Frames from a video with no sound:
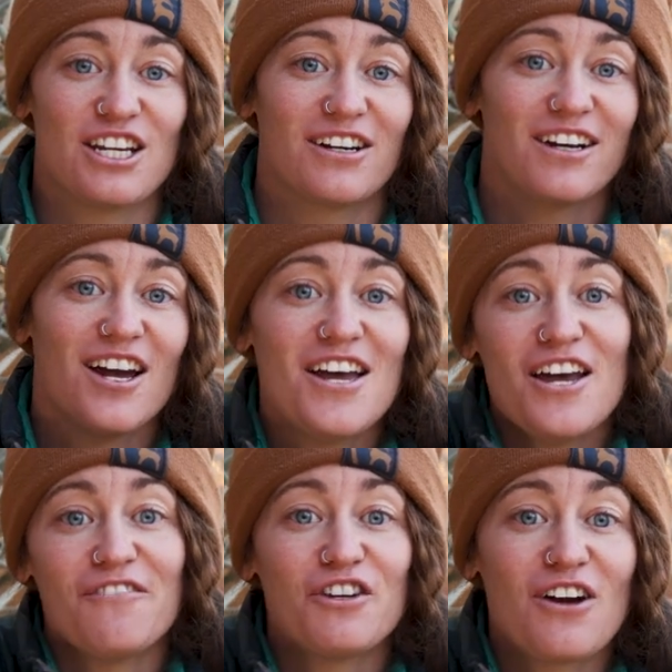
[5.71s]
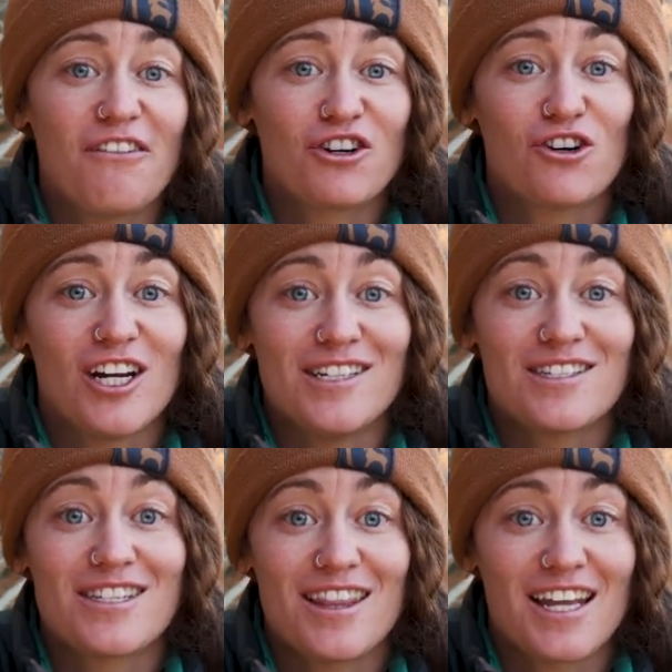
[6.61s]
year. If your
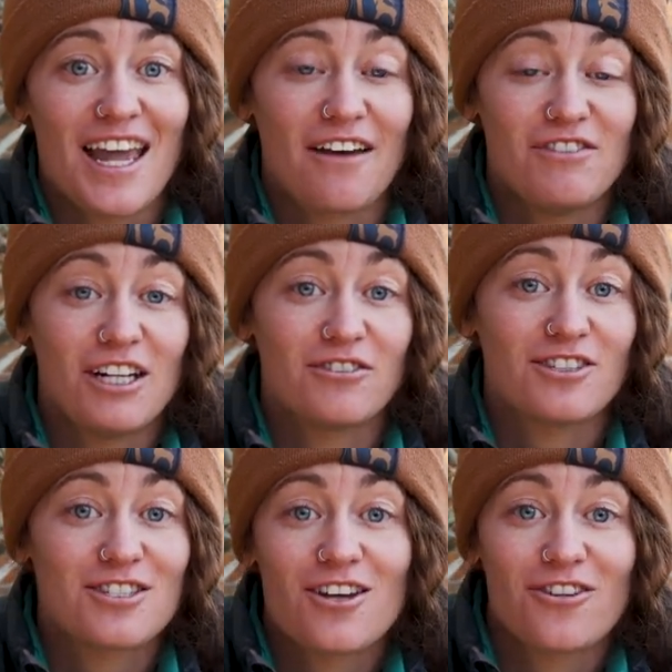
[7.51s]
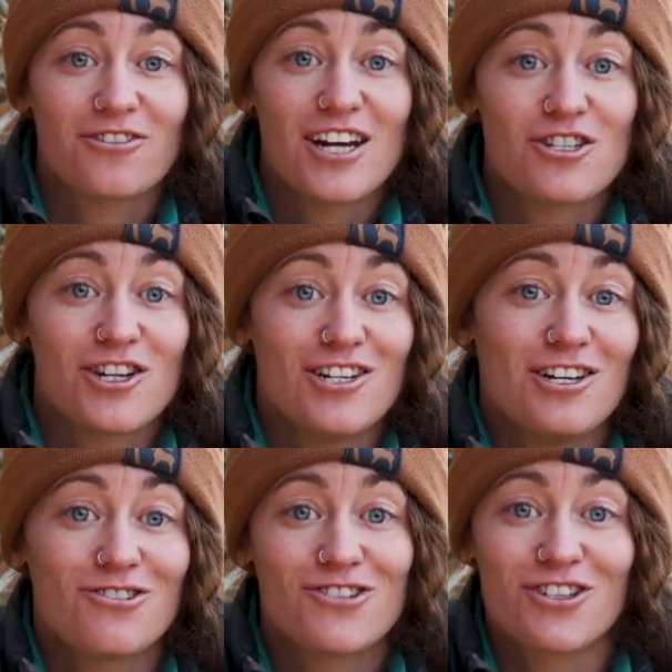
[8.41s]
evergreens suddenly have needle discoloration
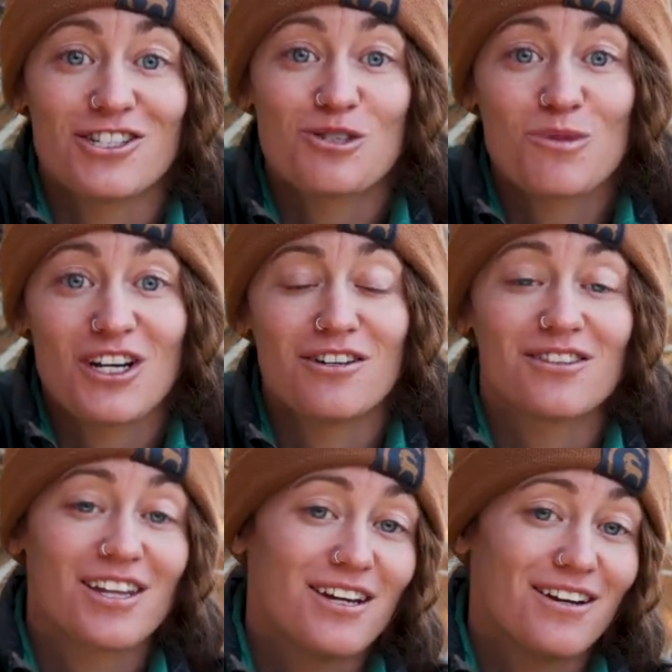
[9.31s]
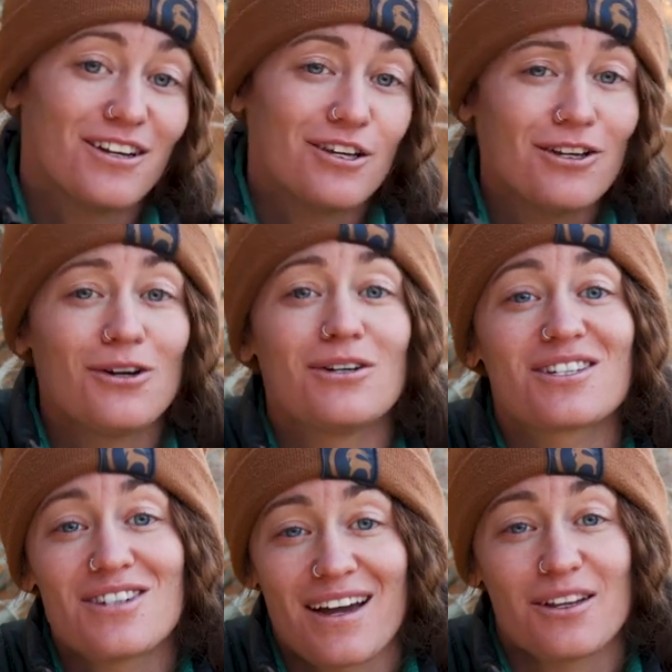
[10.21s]
in early spring, then you know
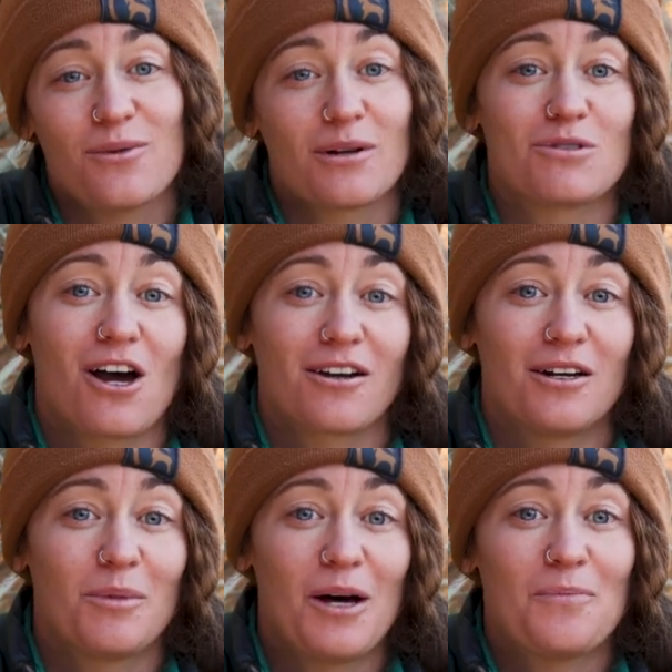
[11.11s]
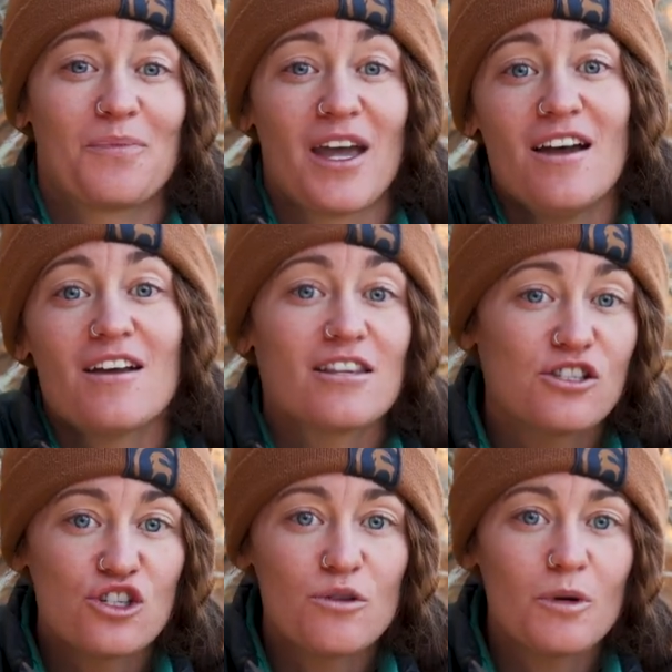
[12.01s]
exactly what I'm talking about. This
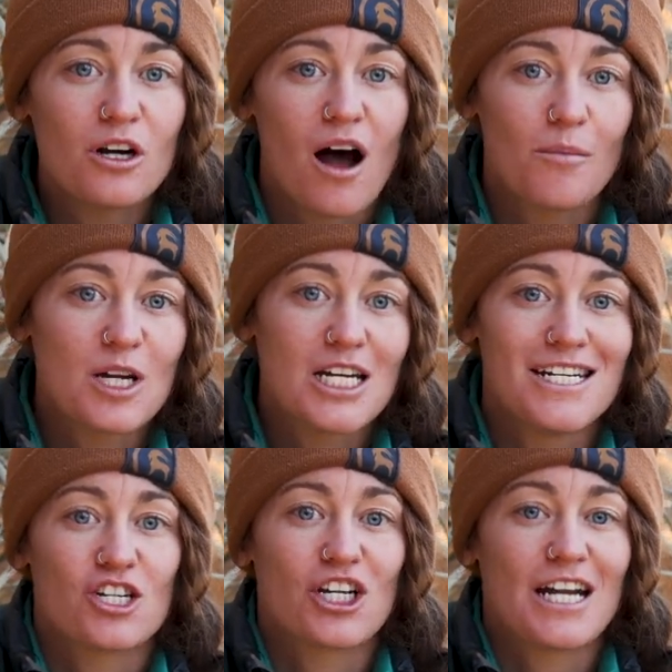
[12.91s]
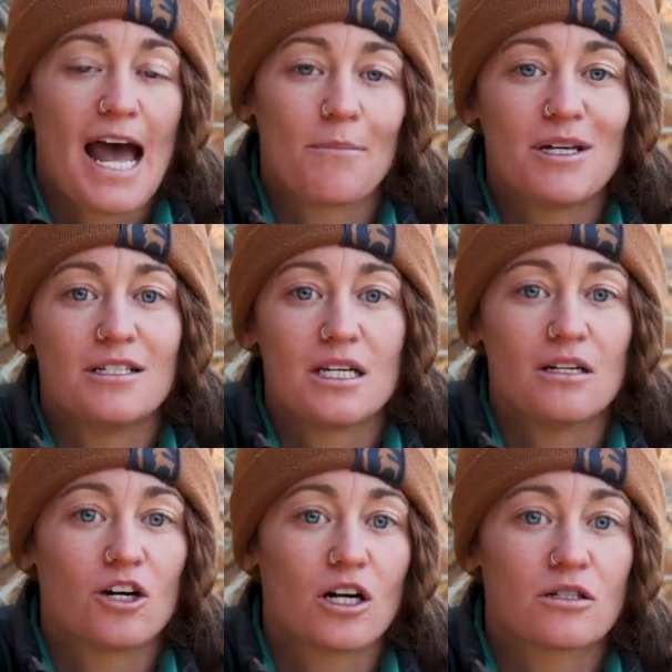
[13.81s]
super common condition happens
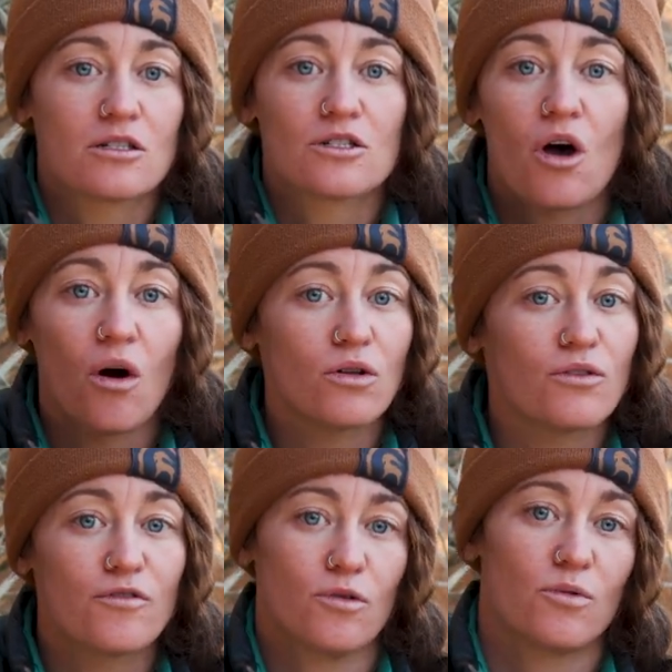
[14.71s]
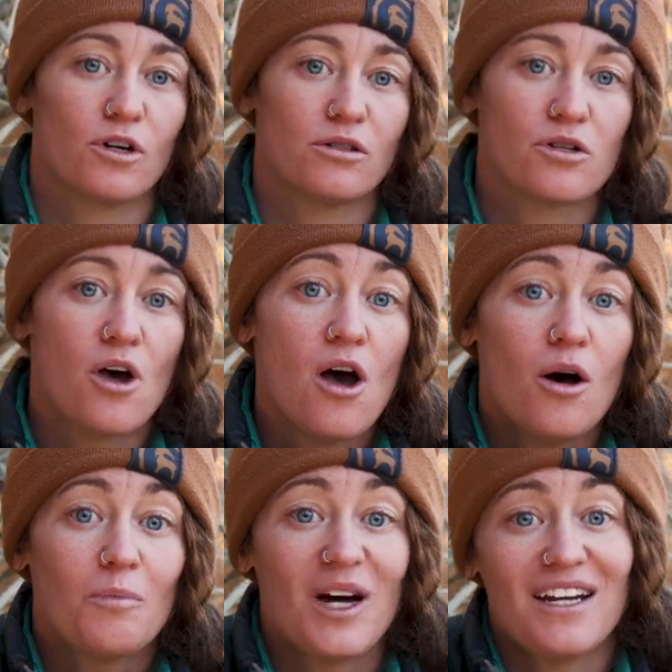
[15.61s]
in gardens all over the world,
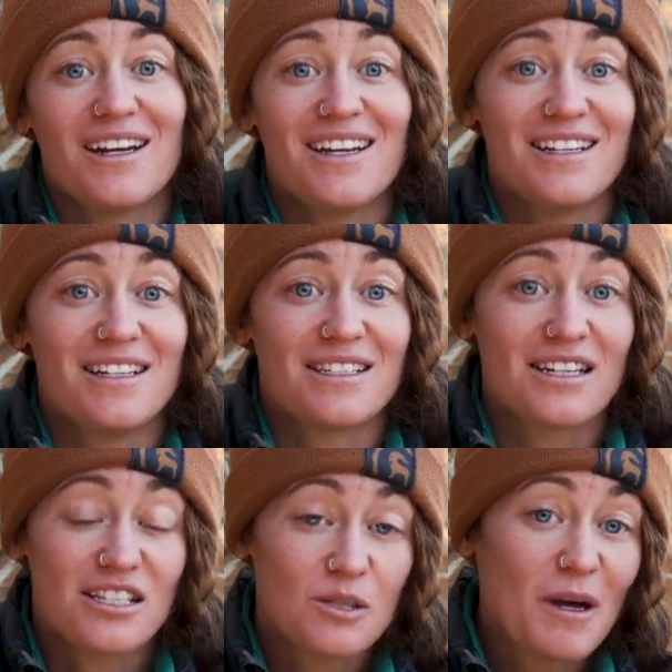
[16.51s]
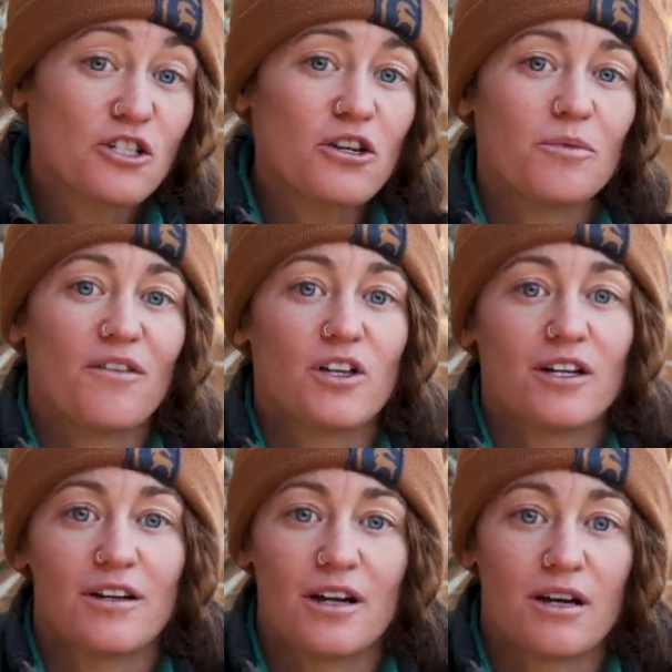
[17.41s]
but is especially
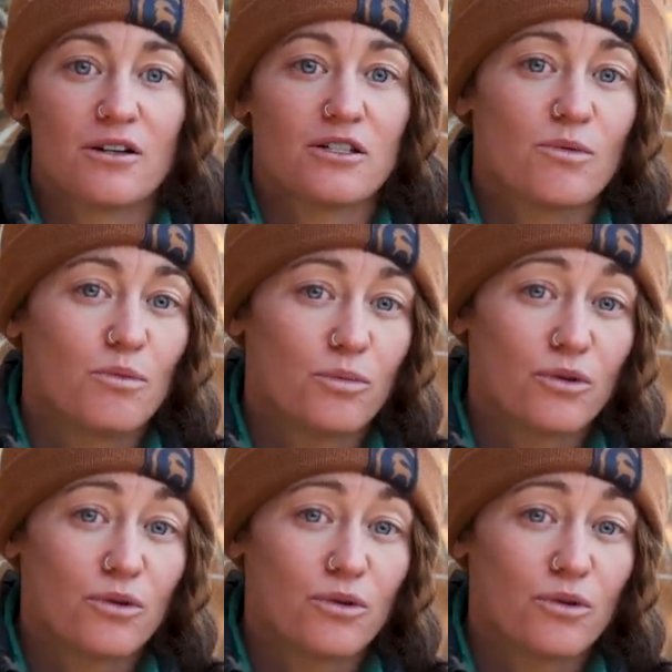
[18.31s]
prevalent in areas with